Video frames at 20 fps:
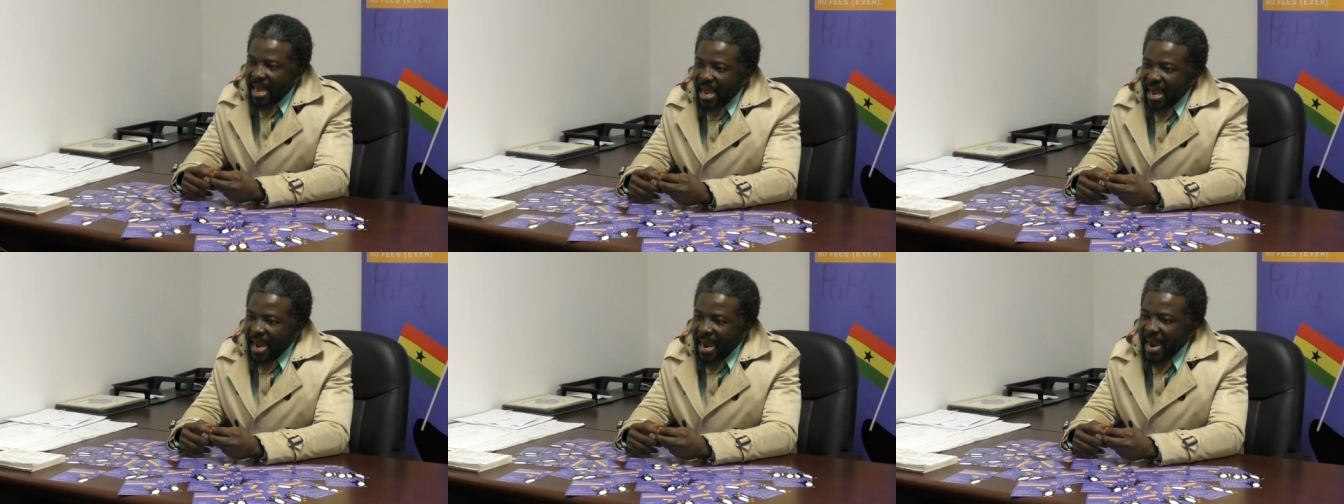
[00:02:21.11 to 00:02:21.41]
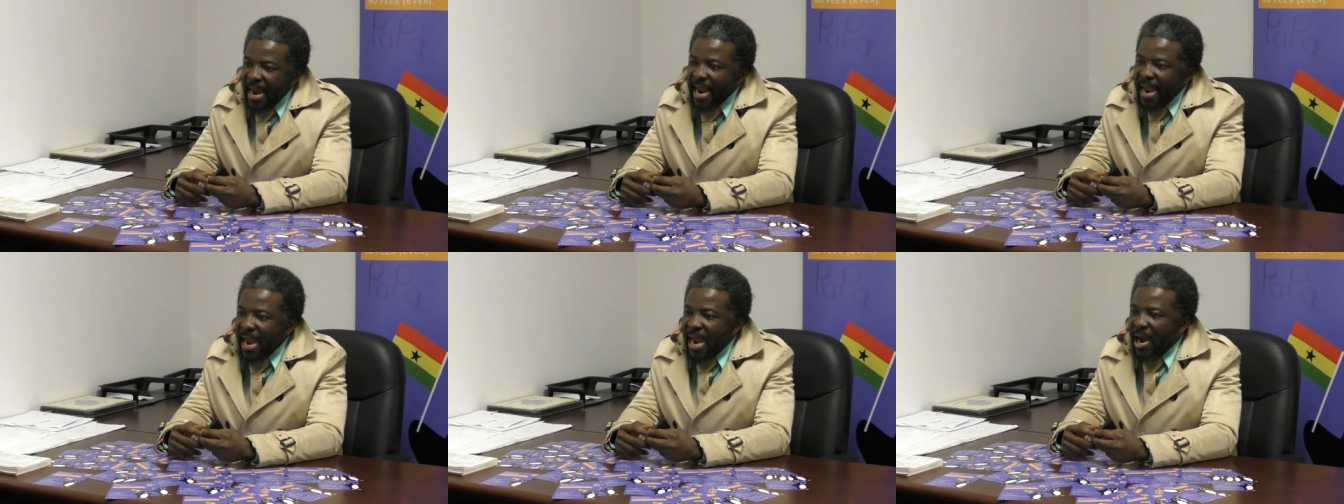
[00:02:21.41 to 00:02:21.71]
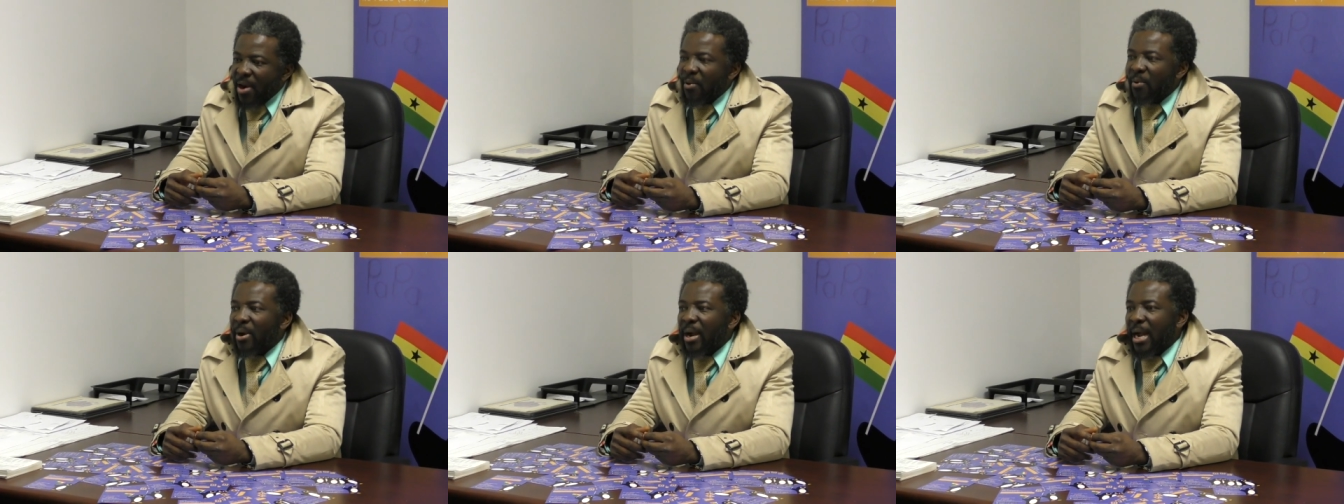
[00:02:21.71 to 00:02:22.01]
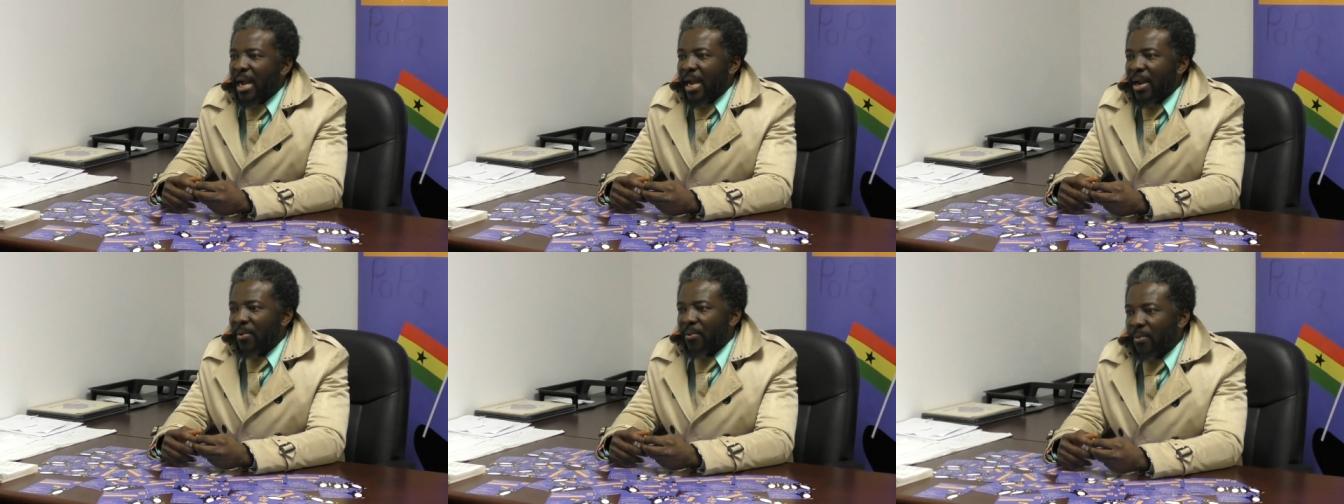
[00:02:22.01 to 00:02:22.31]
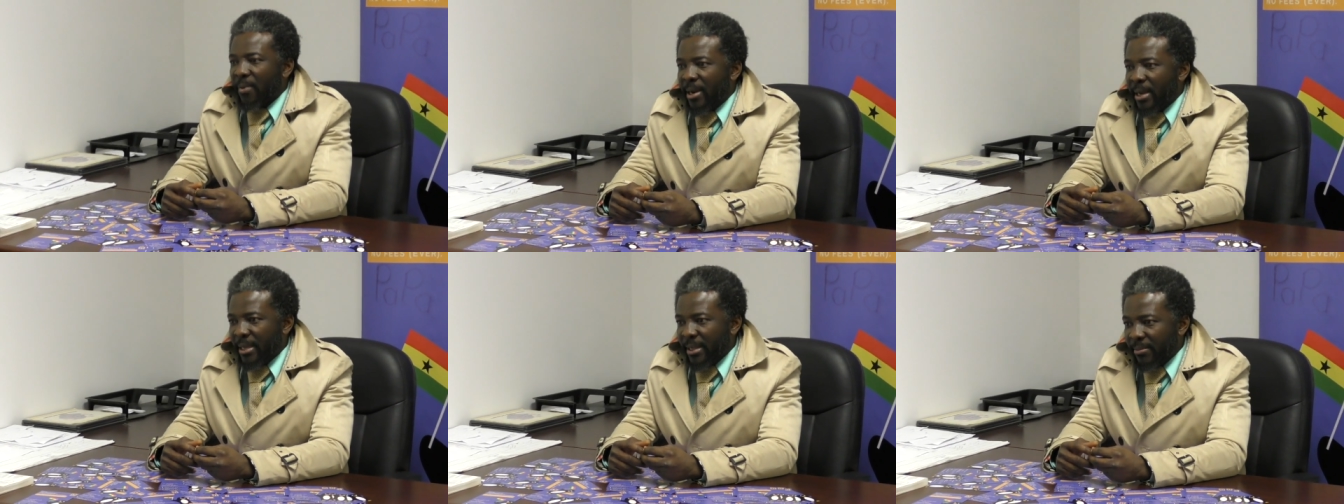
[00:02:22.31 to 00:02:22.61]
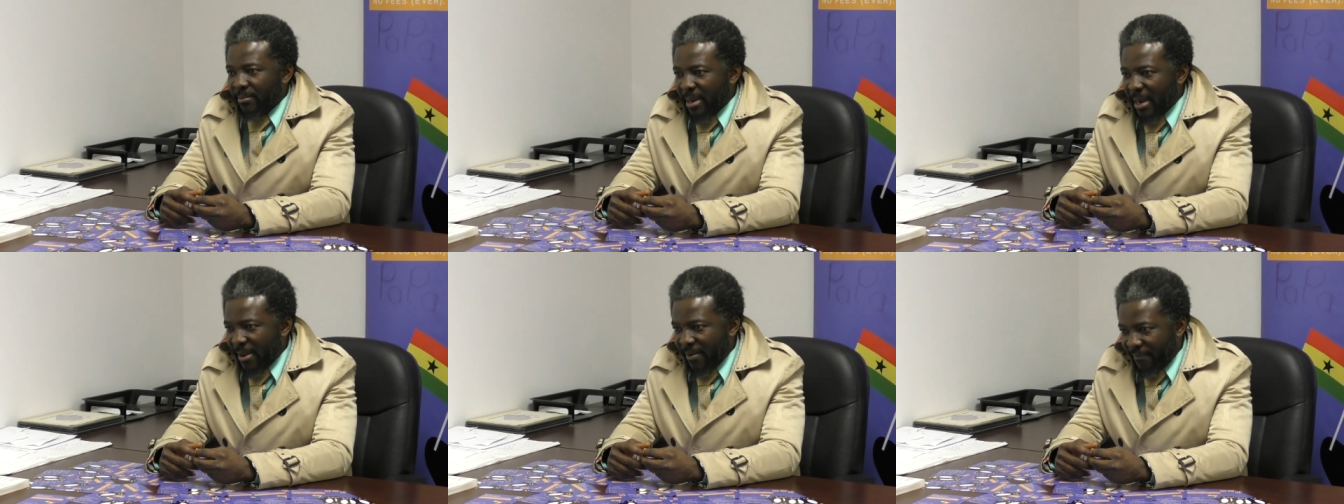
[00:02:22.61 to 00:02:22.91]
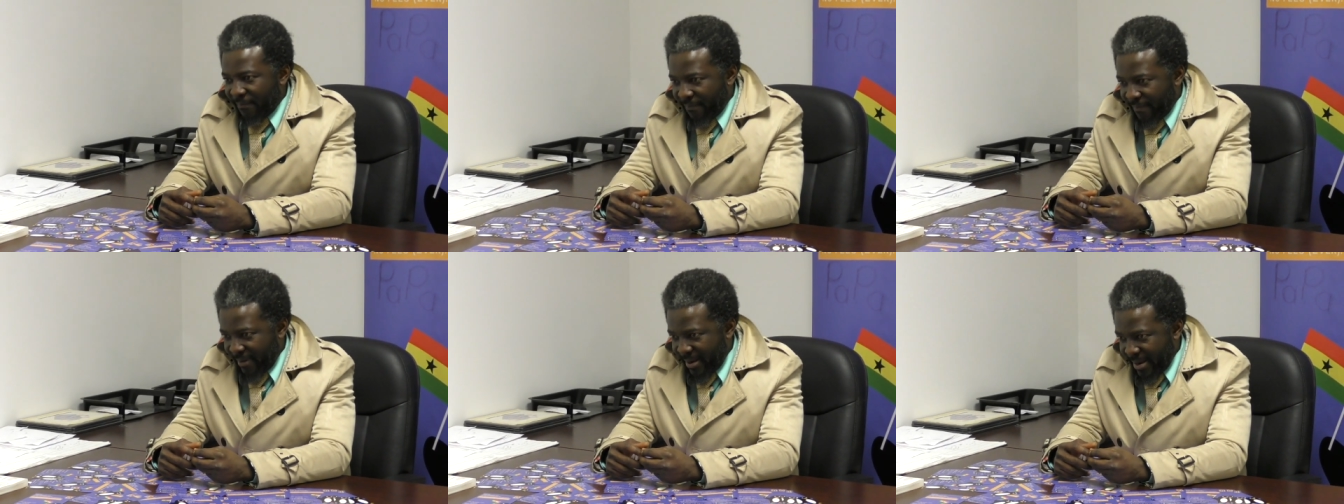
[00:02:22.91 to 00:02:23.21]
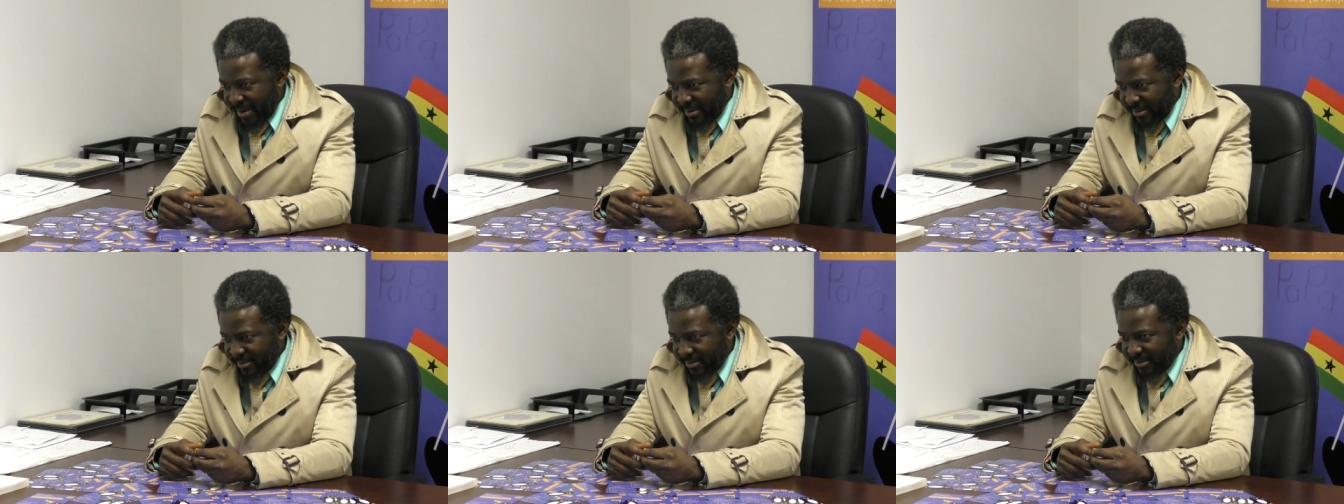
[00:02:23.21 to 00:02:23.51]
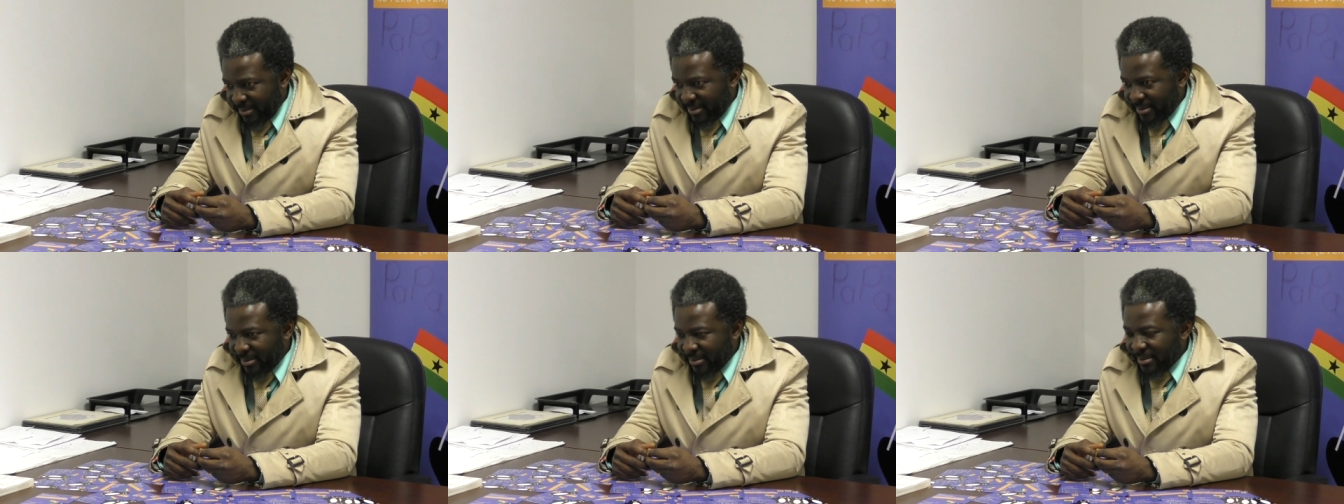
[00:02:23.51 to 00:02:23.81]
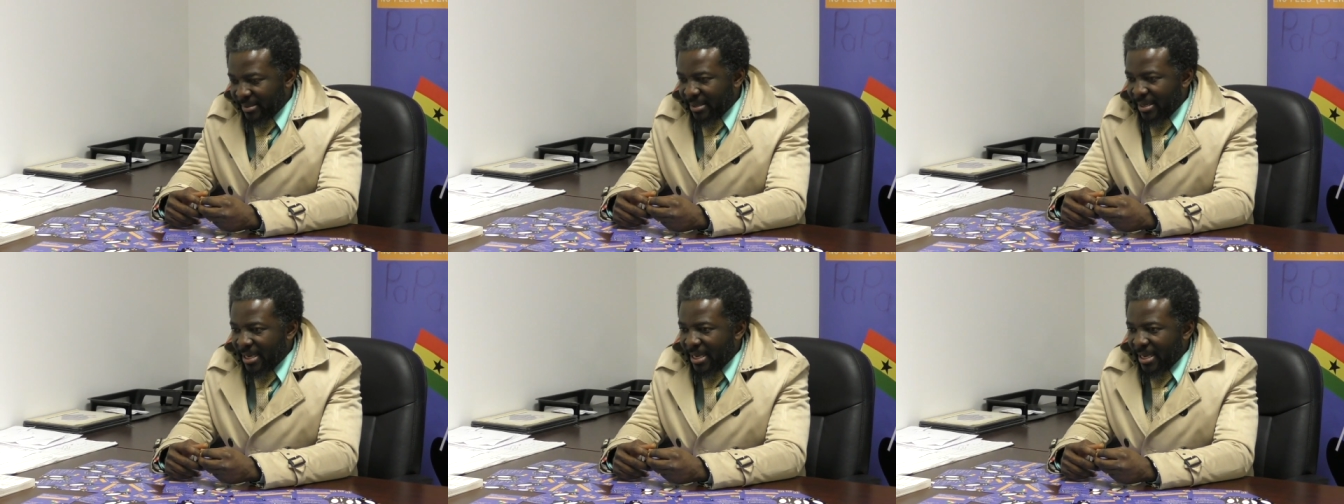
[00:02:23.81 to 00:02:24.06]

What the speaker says: I won my friends.